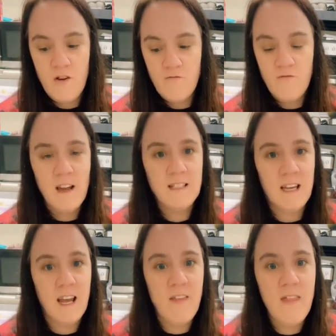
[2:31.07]

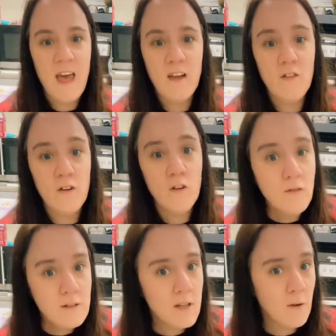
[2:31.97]
ready, and they're going to
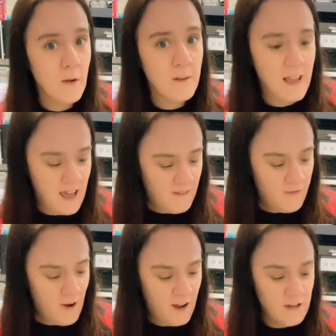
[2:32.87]
also go in the air
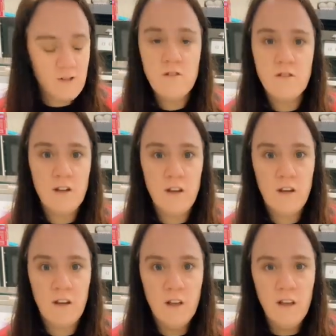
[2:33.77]
fryer just
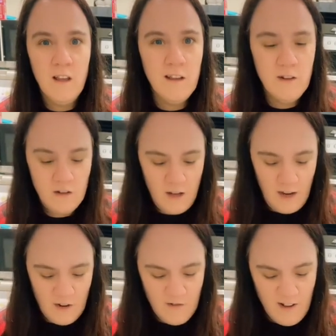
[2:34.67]
to
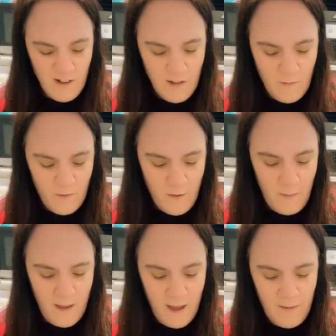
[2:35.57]
like grill them for a
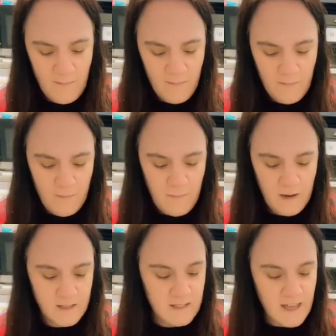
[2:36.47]
bit
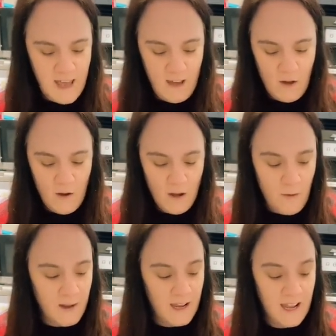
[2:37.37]
because they are
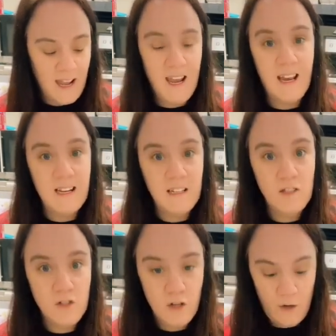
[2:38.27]
going
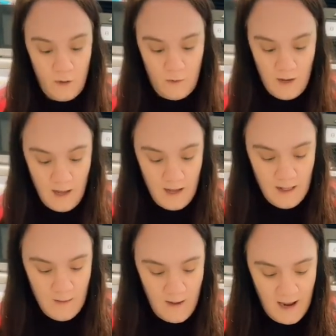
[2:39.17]
into
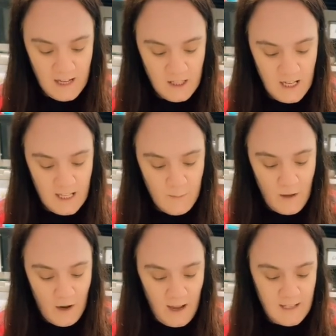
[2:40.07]
the mac and cheese.
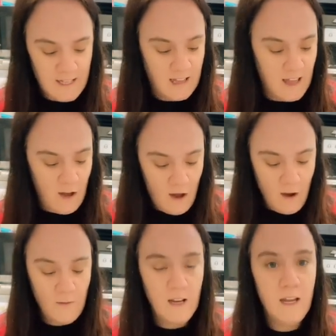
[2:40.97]
But like I said, they are
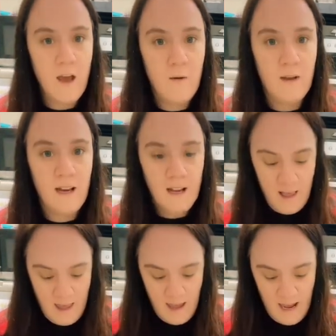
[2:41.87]
only going
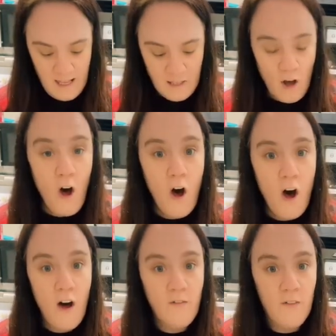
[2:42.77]
into
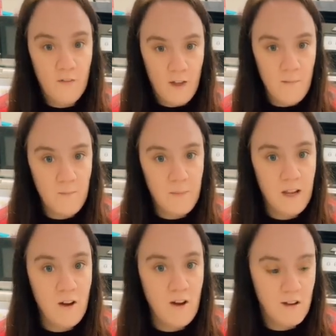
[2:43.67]
half of them
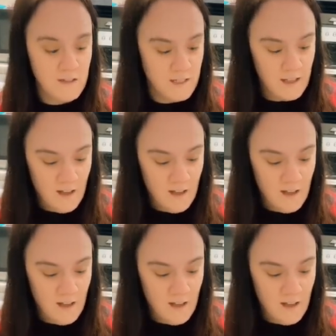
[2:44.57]
because